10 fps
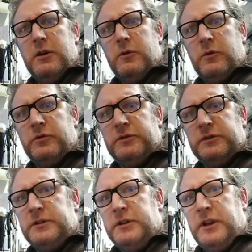Well,
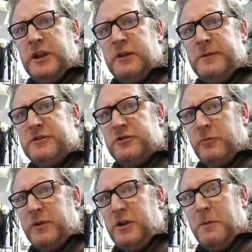are they going to be
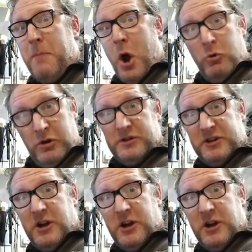stopping components